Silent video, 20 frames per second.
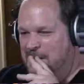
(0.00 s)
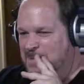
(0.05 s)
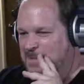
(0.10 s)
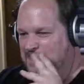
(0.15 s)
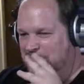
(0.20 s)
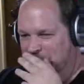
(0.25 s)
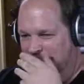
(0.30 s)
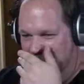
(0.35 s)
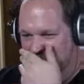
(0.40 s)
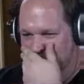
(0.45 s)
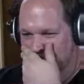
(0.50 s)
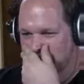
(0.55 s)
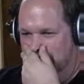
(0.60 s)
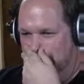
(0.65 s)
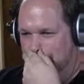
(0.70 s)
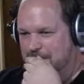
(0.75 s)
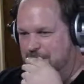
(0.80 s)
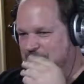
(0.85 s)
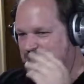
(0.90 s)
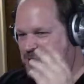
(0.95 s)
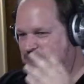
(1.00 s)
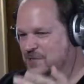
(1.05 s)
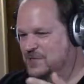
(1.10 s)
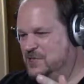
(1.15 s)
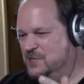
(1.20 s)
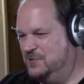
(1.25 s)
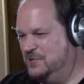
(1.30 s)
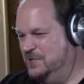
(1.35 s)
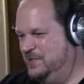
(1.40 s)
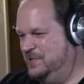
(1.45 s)
But this
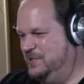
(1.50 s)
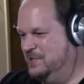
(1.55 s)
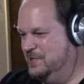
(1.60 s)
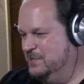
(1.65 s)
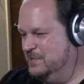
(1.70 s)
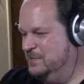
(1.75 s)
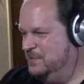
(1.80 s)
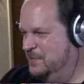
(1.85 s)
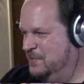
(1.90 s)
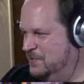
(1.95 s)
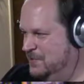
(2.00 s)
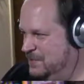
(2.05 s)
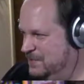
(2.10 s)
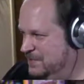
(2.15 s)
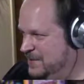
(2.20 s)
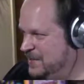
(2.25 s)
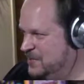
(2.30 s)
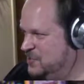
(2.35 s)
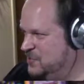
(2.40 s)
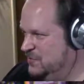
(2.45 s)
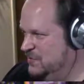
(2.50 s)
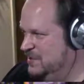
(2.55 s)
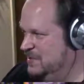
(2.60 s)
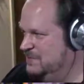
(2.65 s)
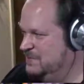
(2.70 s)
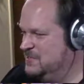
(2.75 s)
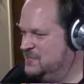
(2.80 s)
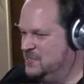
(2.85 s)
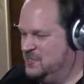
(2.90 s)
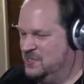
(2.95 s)
one's really good for the
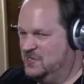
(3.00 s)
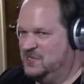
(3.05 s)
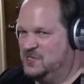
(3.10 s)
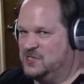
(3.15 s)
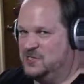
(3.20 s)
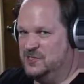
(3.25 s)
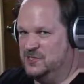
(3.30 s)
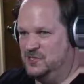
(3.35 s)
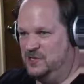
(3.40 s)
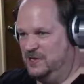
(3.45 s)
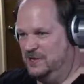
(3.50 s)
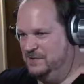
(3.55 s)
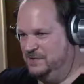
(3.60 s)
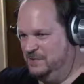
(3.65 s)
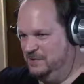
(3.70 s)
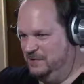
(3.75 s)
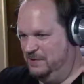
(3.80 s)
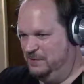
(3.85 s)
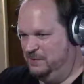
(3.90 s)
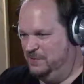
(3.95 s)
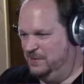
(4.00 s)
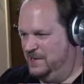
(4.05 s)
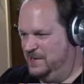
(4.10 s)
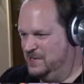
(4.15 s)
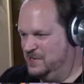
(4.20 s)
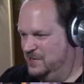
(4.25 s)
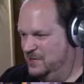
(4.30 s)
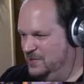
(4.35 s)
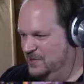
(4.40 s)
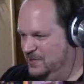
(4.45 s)
mausoleum scenes because you have to
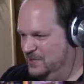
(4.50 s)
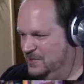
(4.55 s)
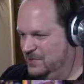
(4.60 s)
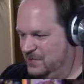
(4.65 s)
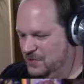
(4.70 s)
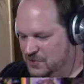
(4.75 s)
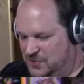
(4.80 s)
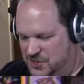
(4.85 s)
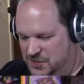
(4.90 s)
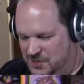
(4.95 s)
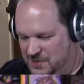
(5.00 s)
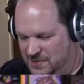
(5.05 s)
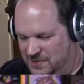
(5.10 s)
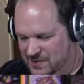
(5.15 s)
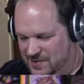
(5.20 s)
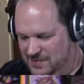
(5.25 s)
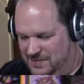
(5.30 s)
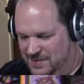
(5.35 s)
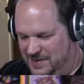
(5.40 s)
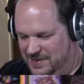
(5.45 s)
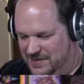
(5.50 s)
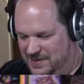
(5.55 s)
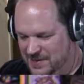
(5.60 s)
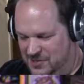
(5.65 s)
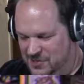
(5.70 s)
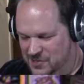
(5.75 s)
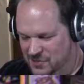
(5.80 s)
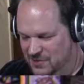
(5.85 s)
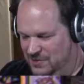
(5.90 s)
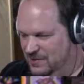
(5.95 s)
reflect all the ghosts that are coming in.
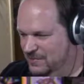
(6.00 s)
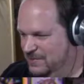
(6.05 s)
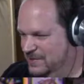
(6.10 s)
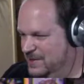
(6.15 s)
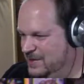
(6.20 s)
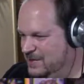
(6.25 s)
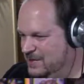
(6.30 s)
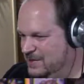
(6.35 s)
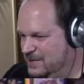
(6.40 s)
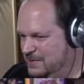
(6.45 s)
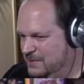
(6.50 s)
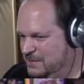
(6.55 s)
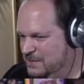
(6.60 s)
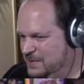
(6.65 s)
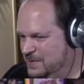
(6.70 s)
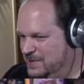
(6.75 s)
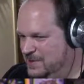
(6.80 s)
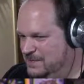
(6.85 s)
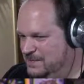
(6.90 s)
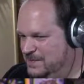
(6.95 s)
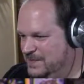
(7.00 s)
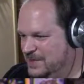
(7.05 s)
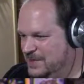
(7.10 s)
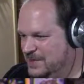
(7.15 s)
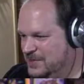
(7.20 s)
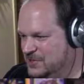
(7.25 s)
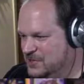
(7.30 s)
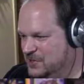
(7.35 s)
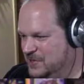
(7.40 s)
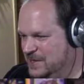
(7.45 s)
That's the only way you can defeat them.
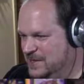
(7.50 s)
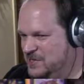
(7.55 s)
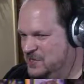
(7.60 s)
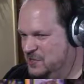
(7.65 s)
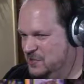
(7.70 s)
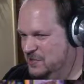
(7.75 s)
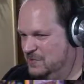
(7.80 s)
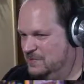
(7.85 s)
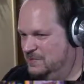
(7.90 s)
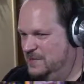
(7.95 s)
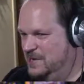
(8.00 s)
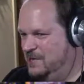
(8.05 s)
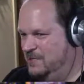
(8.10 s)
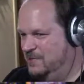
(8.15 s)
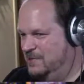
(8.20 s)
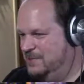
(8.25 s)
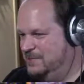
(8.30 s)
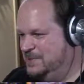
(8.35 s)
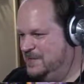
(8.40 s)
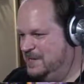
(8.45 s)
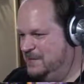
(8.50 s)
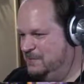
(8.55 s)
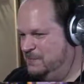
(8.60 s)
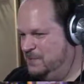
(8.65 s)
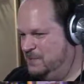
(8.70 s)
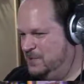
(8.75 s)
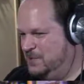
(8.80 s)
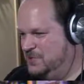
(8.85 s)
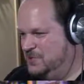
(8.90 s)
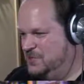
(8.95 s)
So that's a good power-up to have
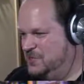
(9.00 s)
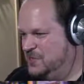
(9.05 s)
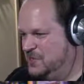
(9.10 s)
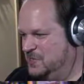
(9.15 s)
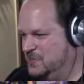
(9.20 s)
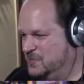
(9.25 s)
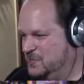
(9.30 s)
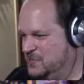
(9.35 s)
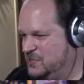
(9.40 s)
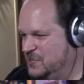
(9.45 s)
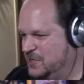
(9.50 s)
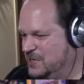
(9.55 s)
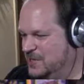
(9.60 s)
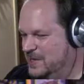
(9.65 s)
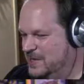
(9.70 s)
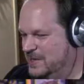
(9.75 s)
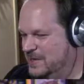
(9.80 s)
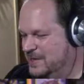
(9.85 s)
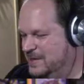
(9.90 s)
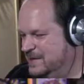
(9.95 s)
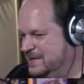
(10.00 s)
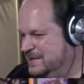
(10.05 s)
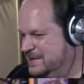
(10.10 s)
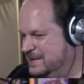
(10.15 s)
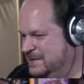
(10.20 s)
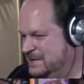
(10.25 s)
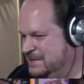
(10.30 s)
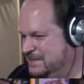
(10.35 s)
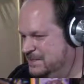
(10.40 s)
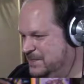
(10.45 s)
for those stages. And
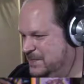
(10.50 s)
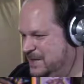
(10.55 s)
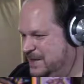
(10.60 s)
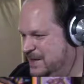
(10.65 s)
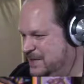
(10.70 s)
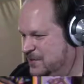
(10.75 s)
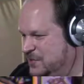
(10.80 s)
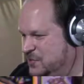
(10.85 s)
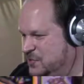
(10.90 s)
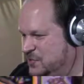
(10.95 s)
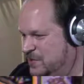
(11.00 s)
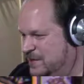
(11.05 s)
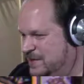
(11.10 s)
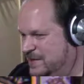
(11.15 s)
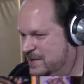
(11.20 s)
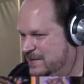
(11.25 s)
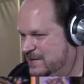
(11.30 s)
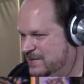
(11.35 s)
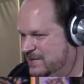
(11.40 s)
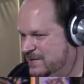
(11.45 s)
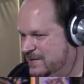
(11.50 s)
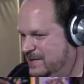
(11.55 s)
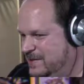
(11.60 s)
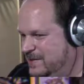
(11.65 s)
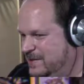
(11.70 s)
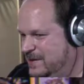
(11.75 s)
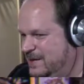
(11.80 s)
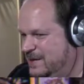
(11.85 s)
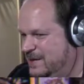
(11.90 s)
I'll just try to get it later.